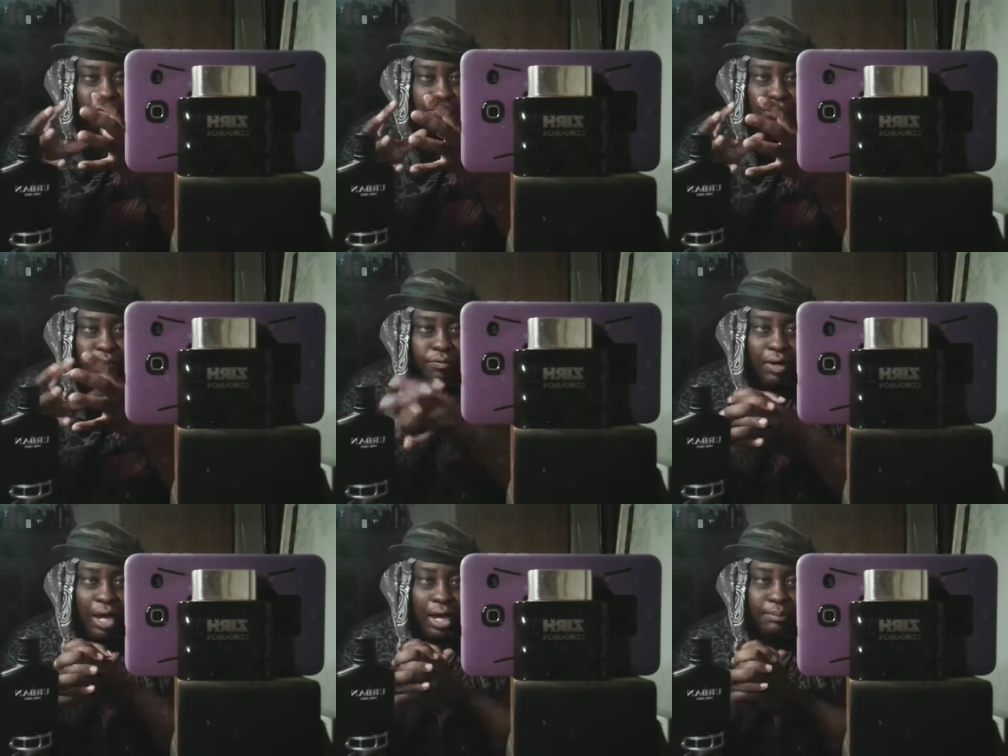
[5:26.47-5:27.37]
fruity
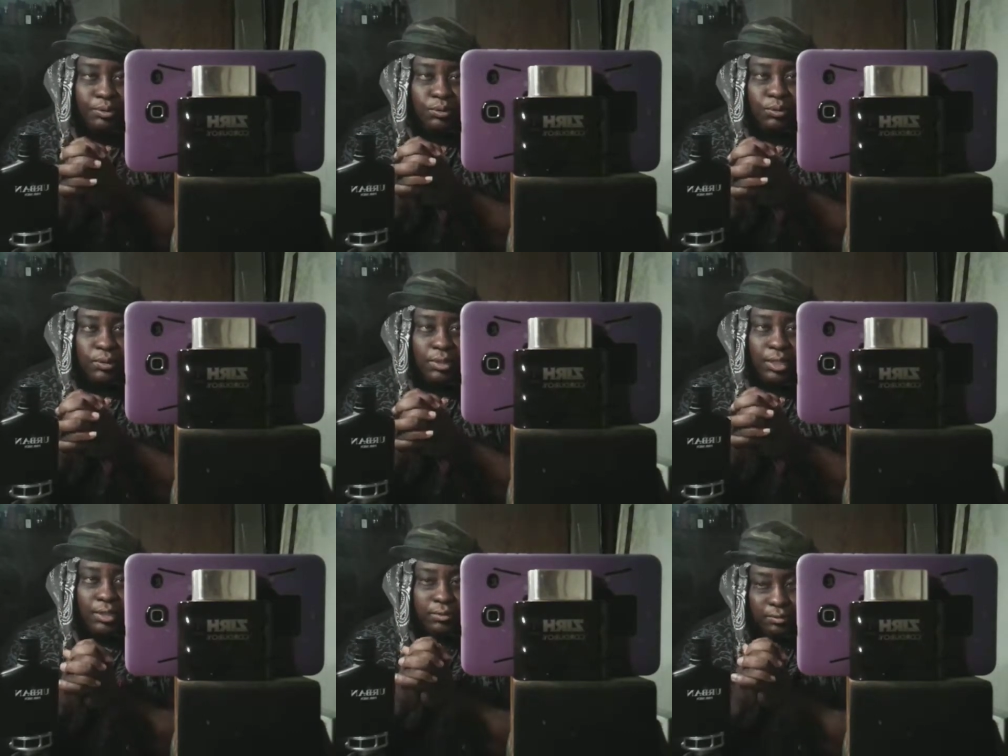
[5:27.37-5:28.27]
vibe to it
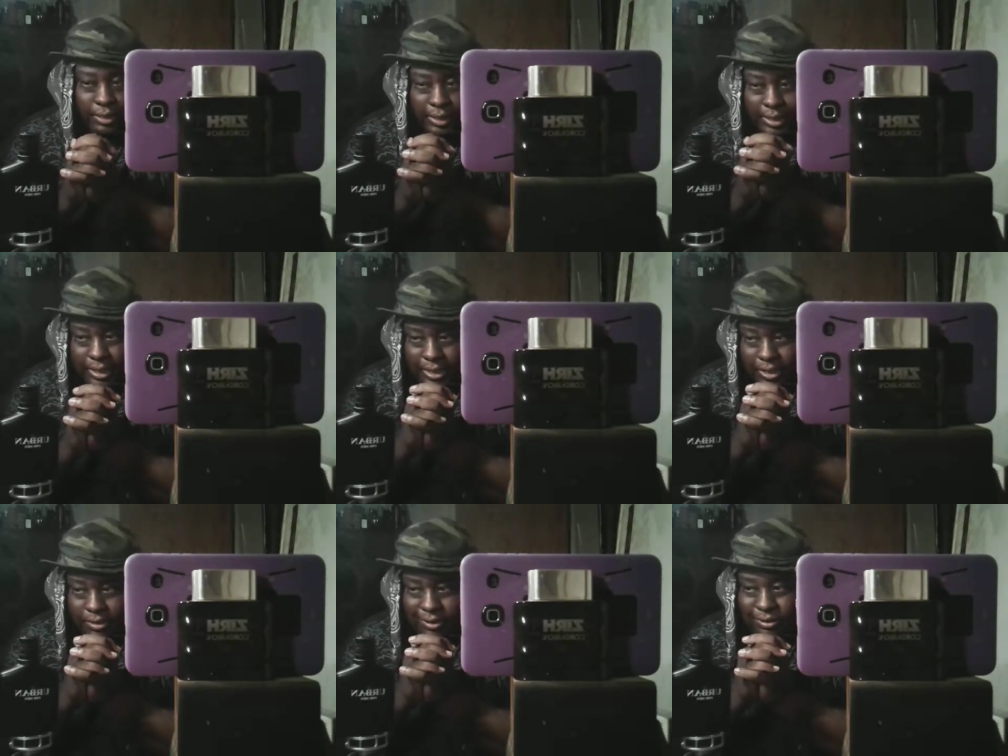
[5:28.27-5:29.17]
that
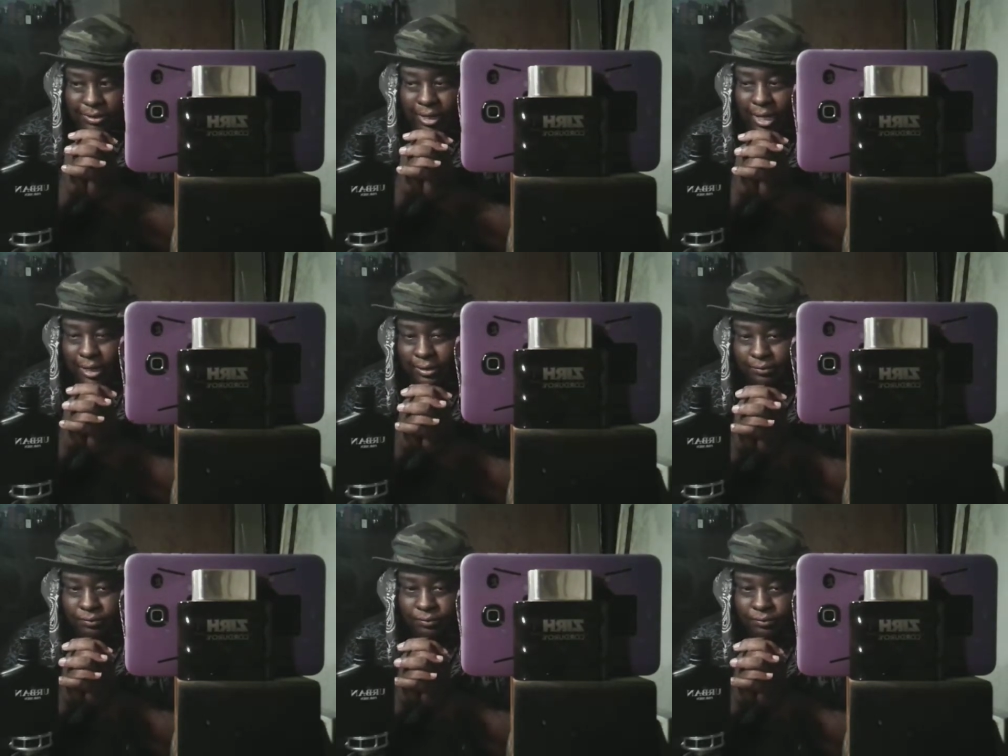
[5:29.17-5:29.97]
it's like